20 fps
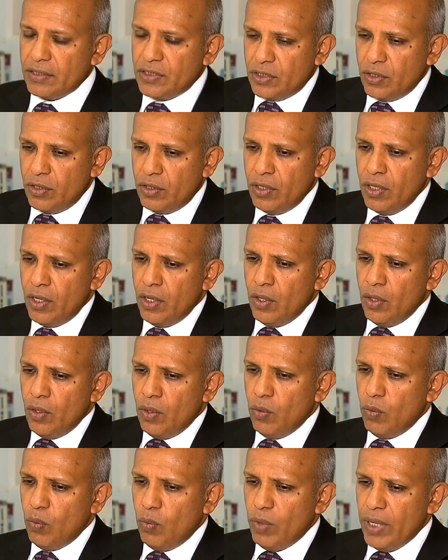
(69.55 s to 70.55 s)
So
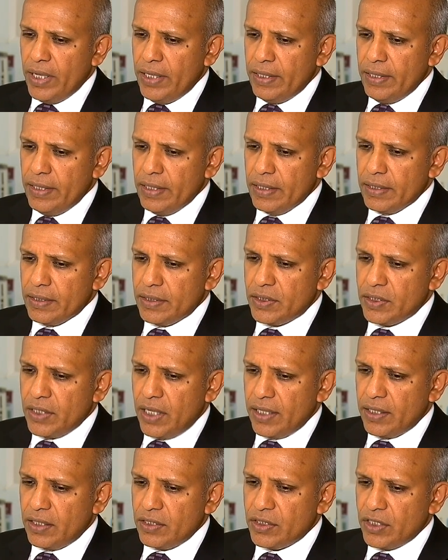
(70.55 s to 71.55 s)
when
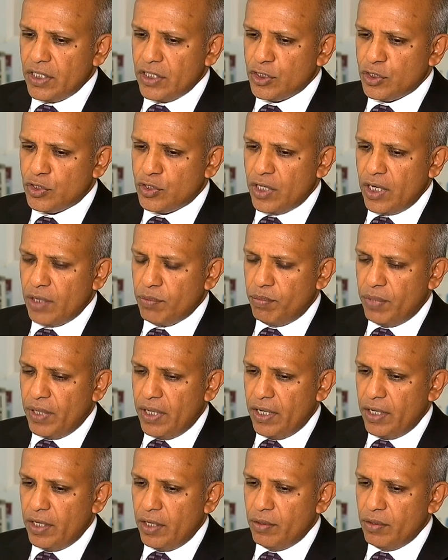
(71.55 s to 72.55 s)
cyclists are struck
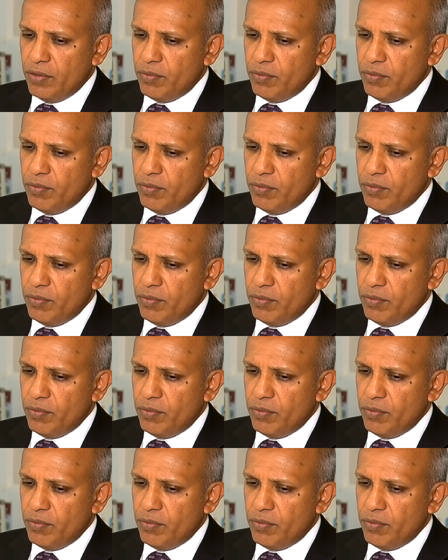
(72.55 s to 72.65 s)
by a,